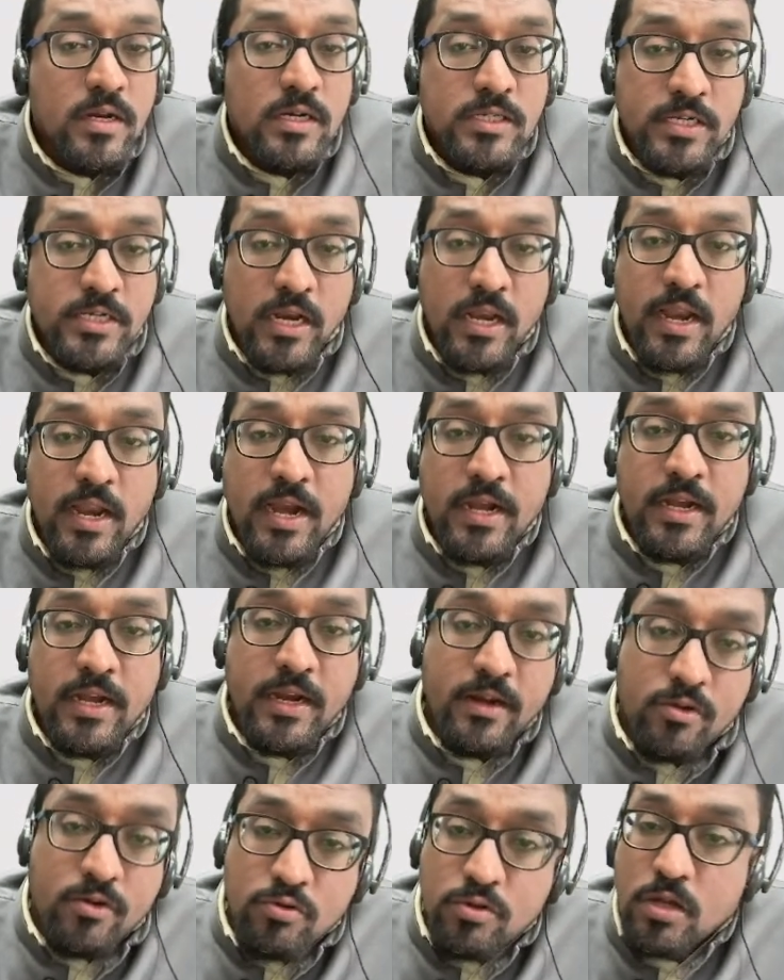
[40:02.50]
Till
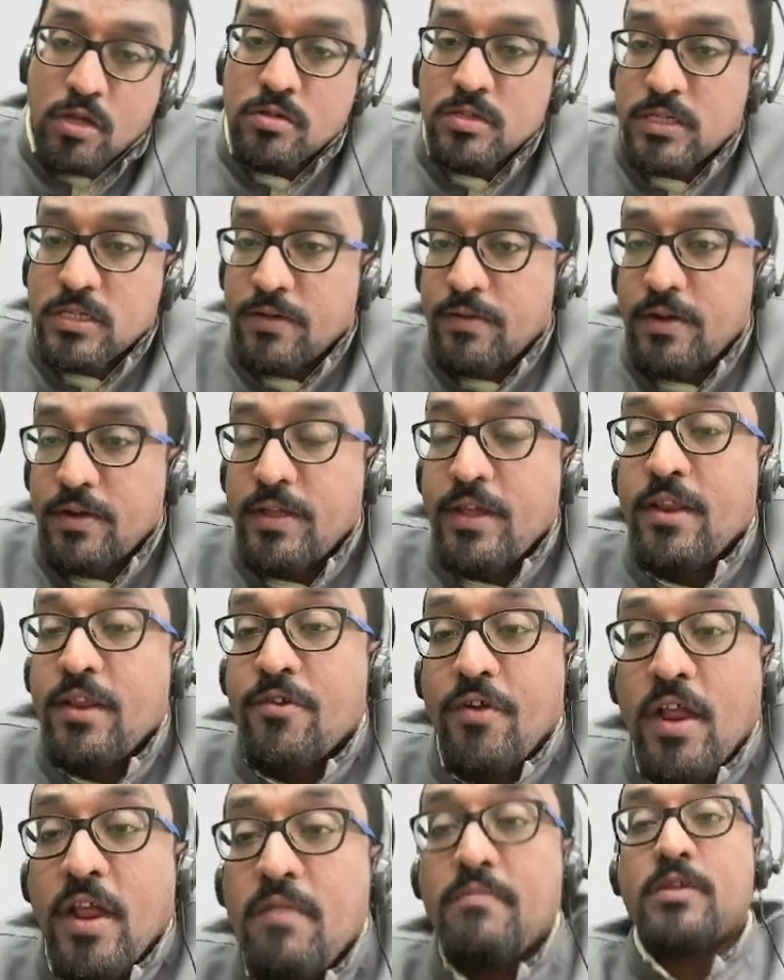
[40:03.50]
2017,
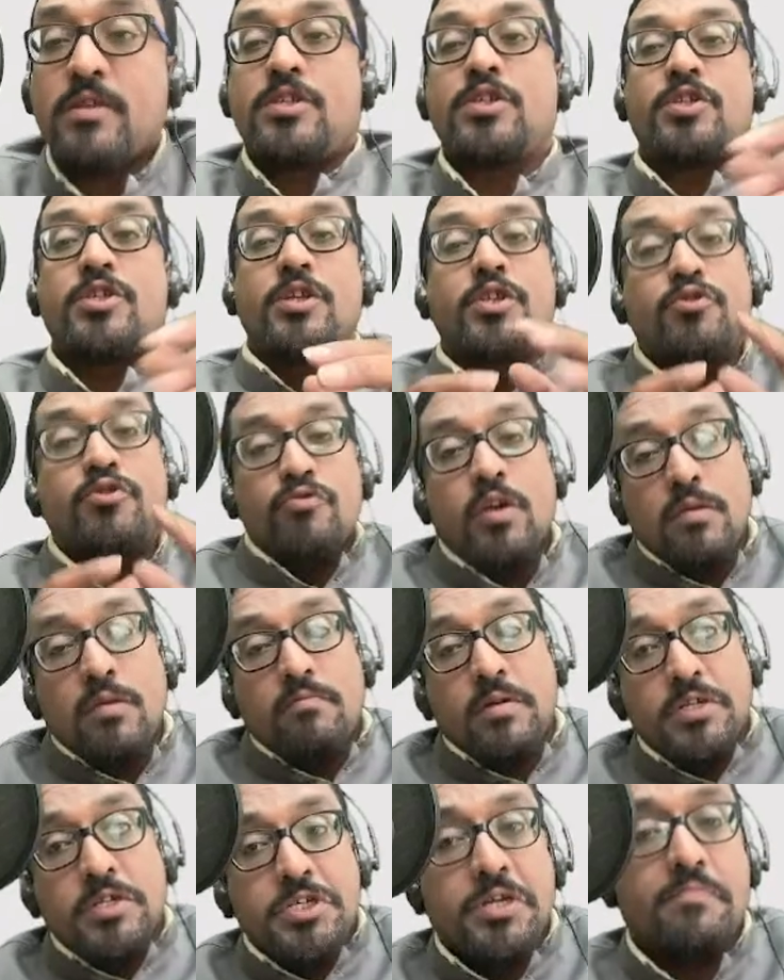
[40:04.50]
Rail budget and Union
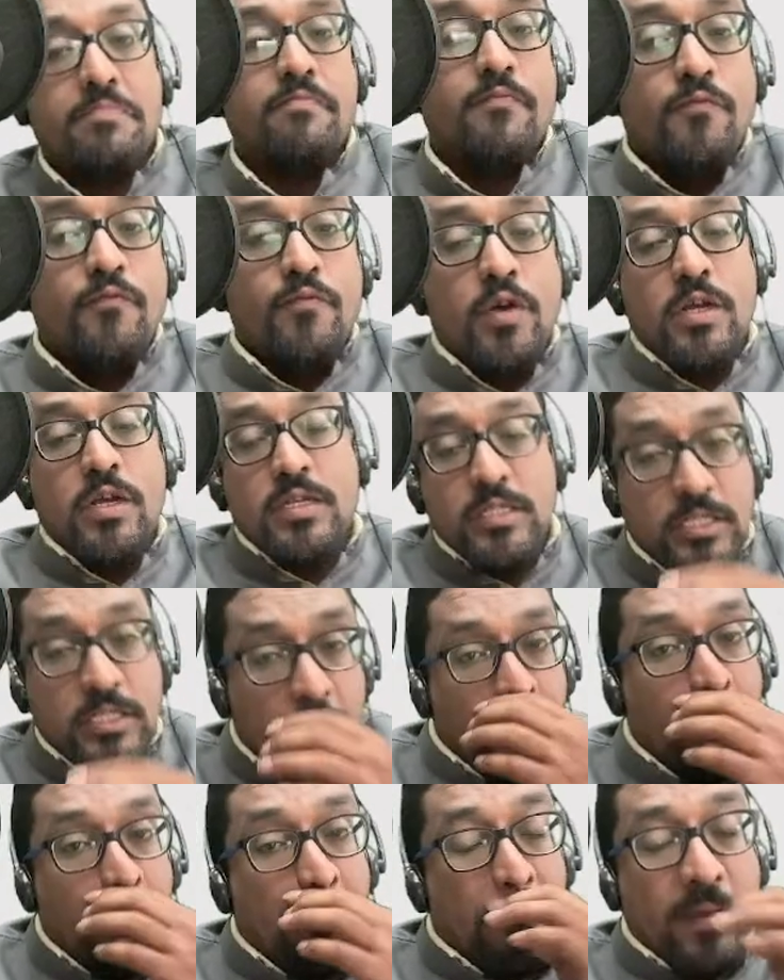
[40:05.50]
budget
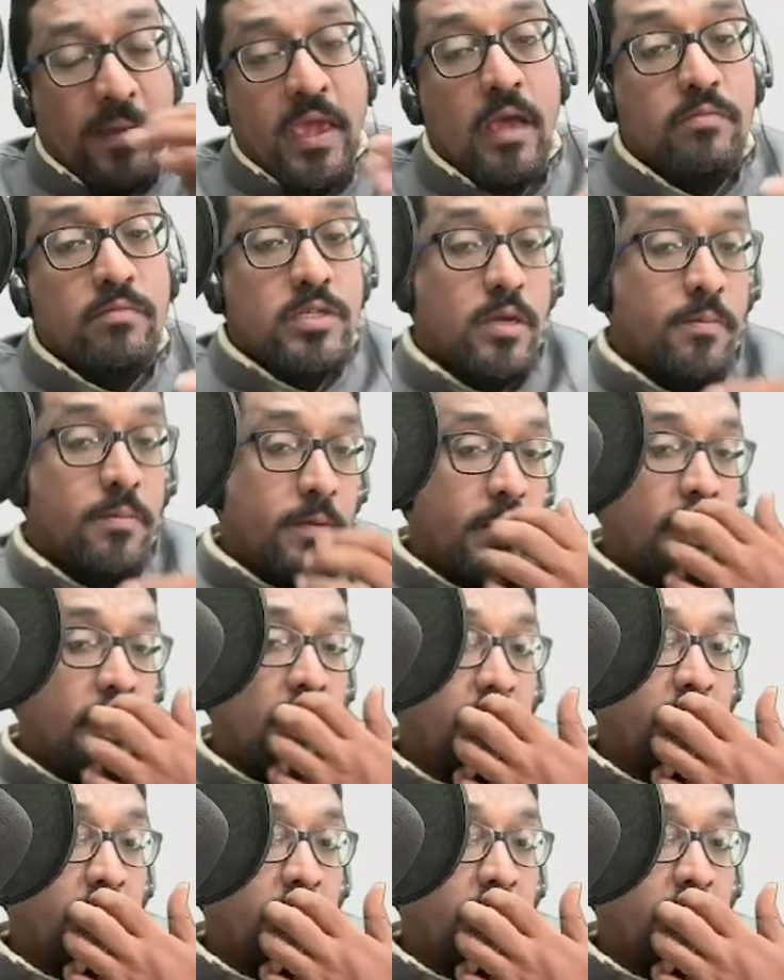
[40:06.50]
came separately,